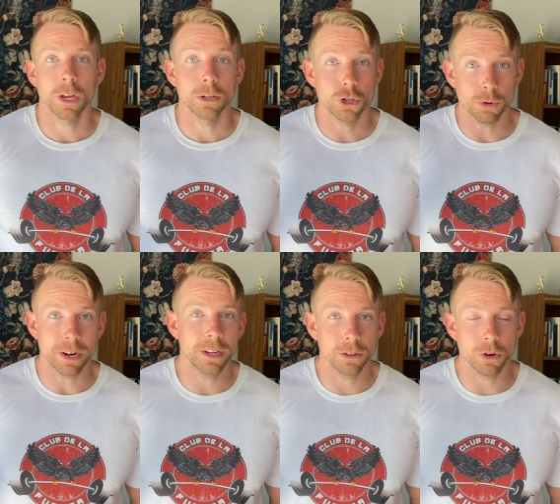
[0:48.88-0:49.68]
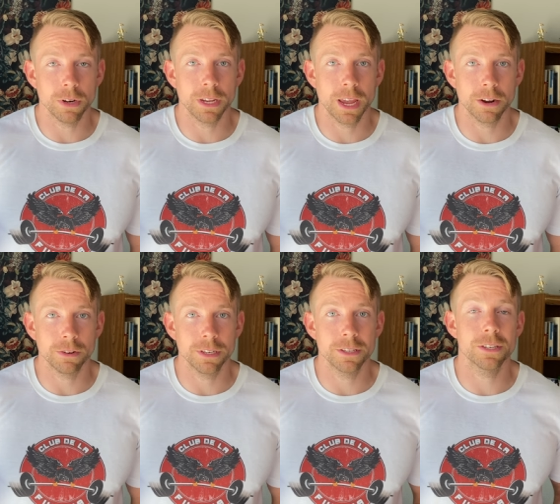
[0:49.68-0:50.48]
Training loaded
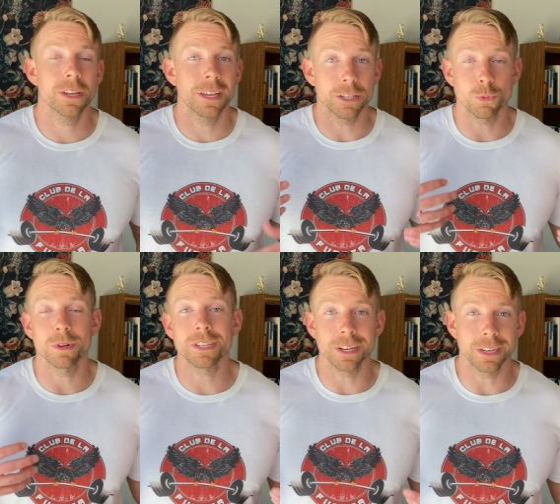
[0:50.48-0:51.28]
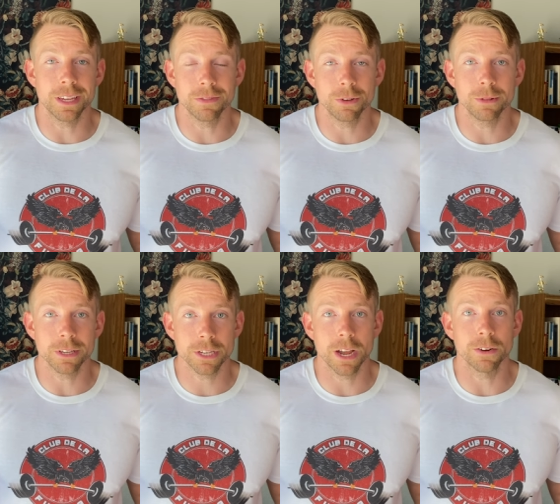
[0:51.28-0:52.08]
carries is what's going to give you
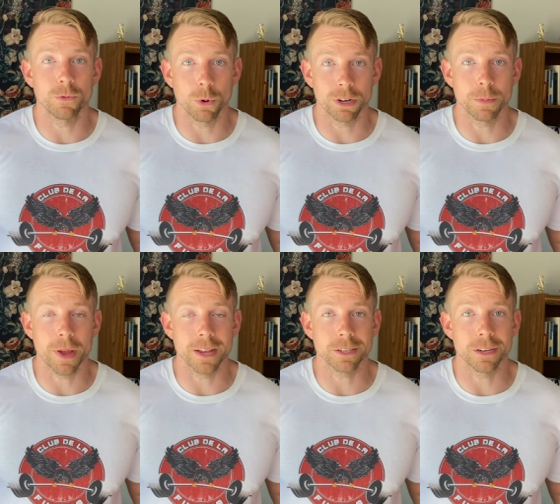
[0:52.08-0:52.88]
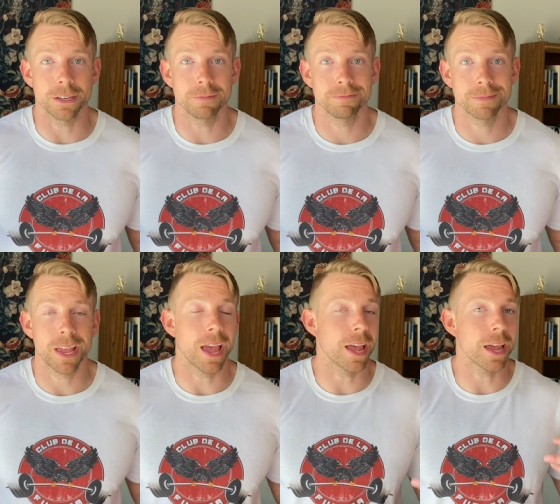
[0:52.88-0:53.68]
this kind of work capacity
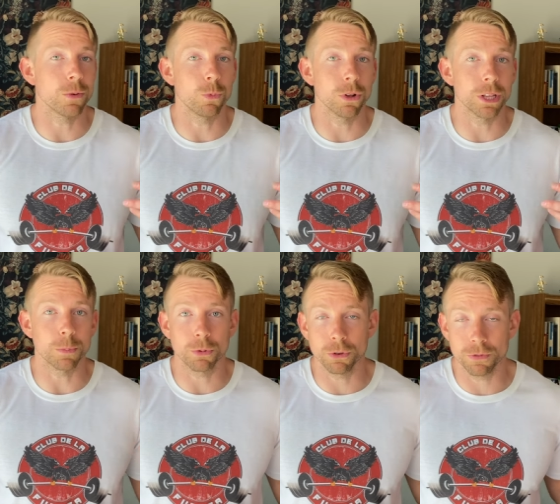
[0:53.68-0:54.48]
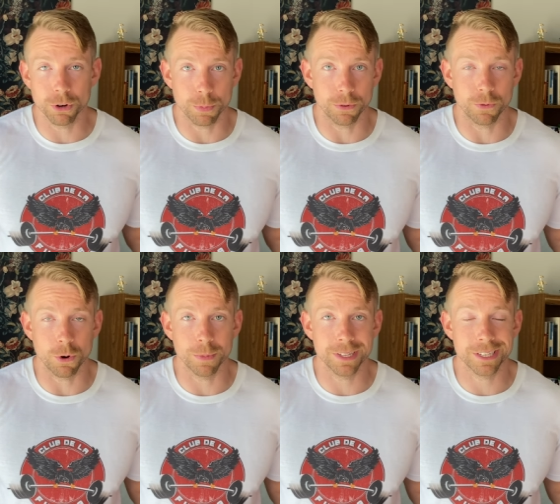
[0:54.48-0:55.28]
and will improve your
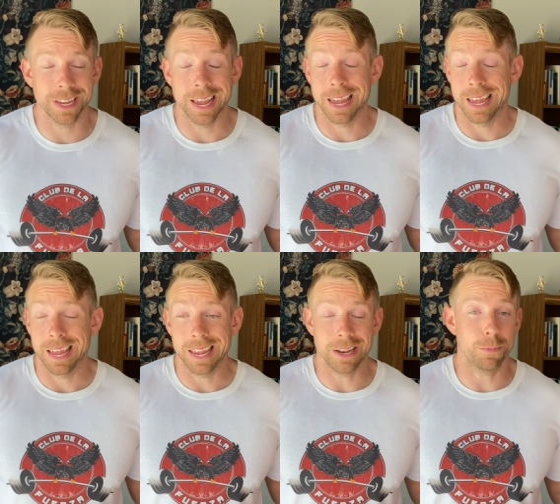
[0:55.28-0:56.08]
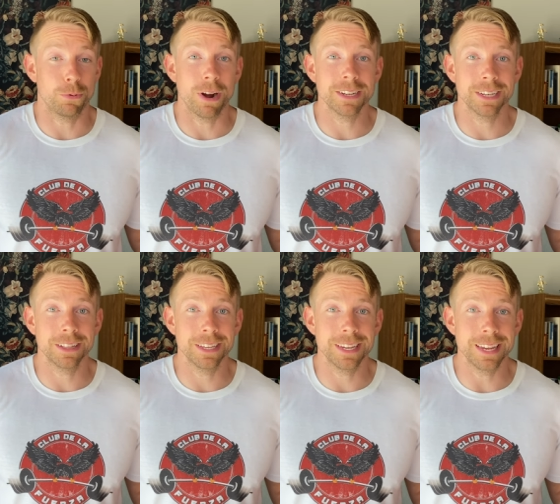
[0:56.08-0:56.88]
performance in
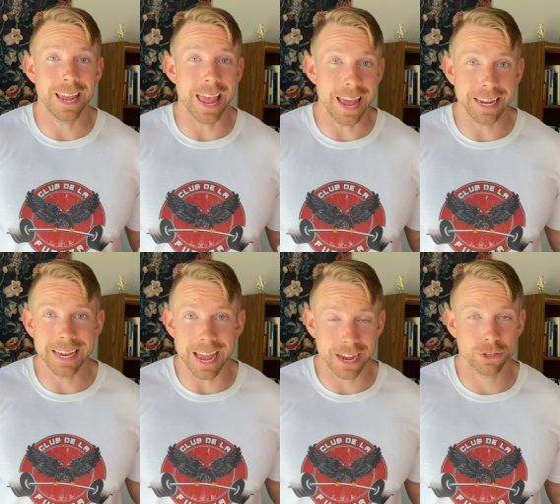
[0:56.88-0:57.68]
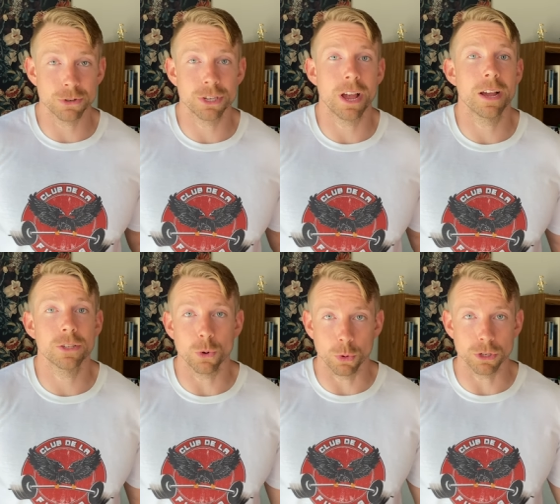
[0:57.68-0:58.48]
practically any
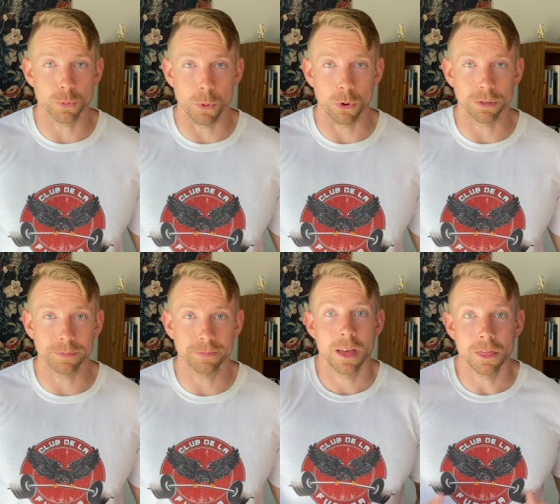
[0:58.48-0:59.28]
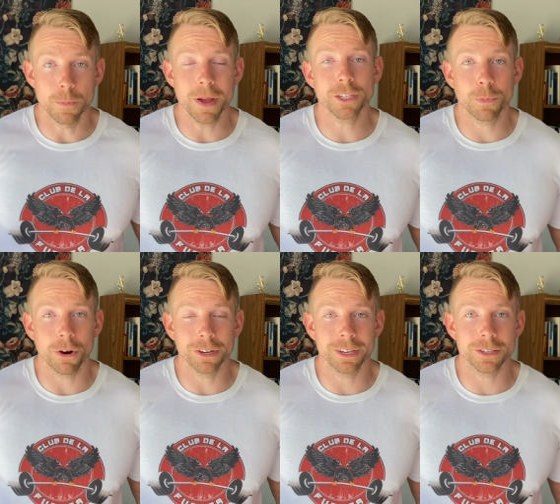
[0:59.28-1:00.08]
exercise or sport. The best
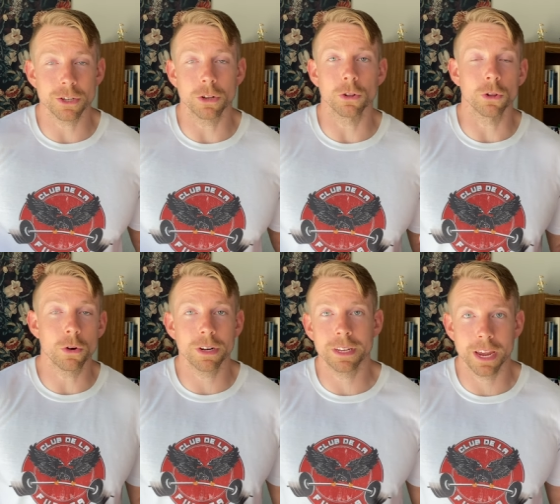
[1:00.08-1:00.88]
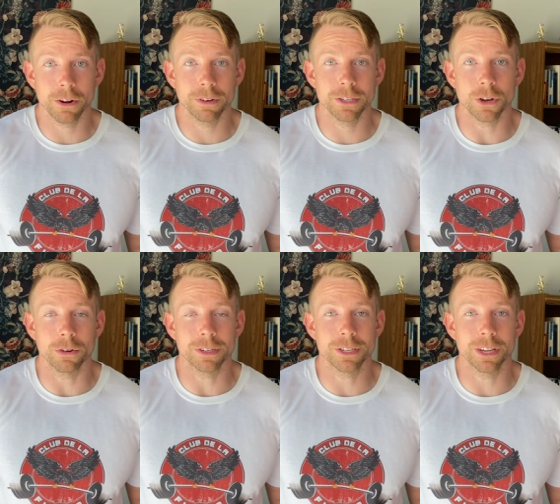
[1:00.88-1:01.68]
part is loaded carries are
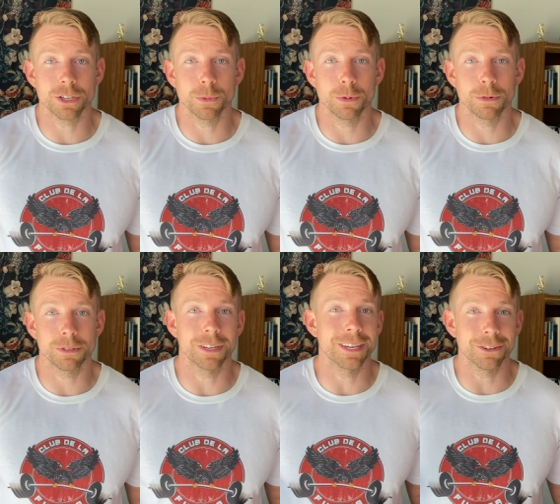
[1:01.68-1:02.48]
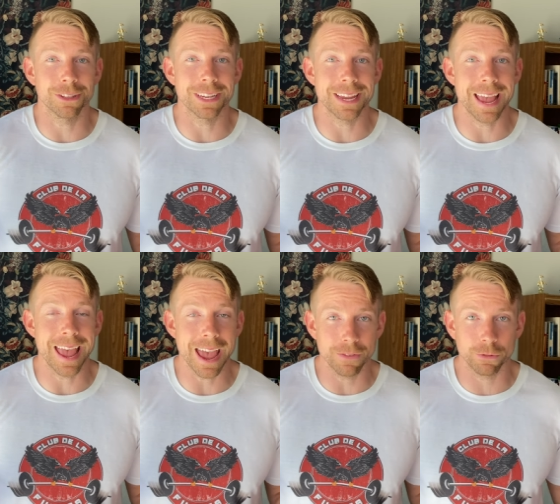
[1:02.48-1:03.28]
accessible to nearly
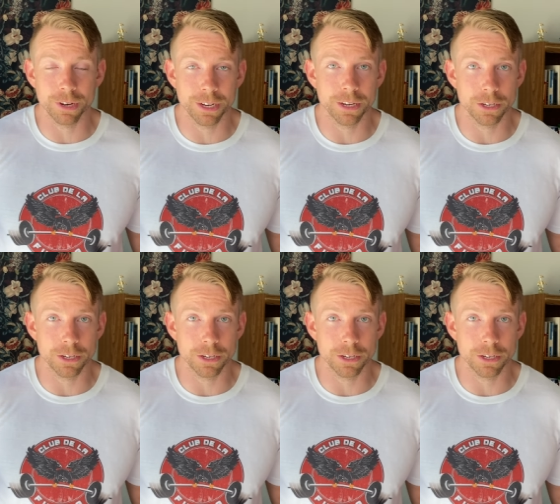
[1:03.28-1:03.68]
every